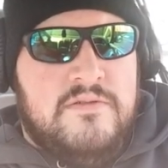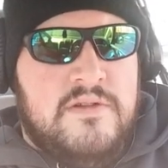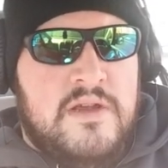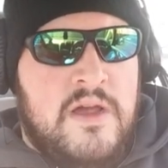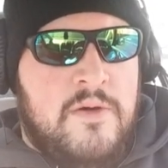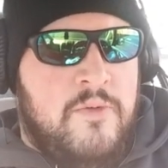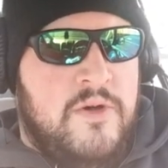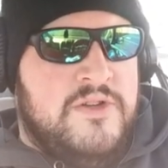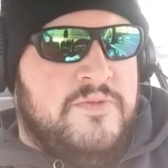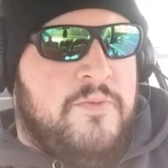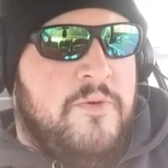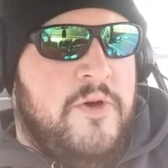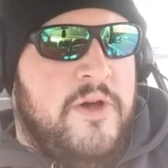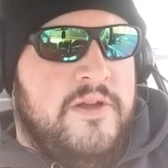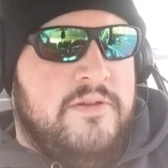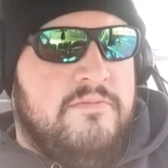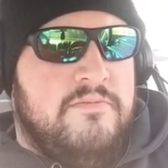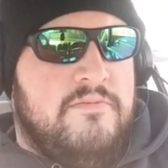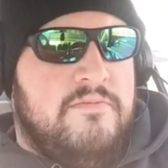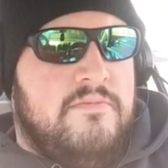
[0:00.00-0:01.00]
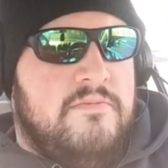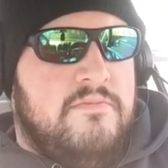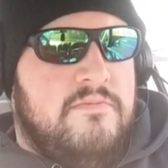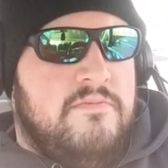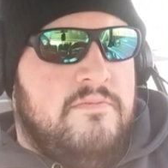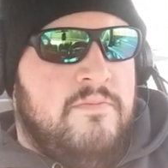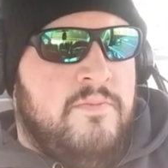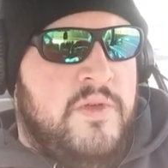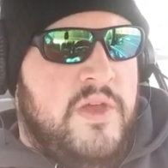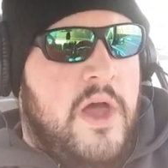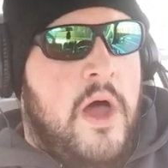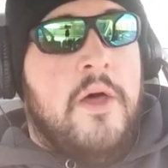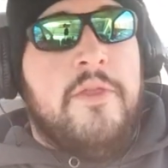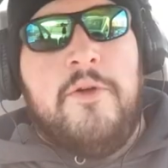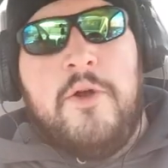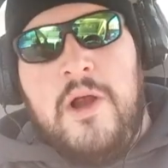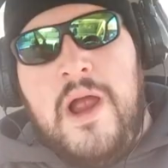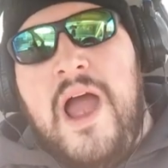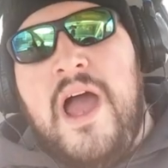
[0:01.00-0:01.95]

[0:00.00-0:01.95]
at which point the other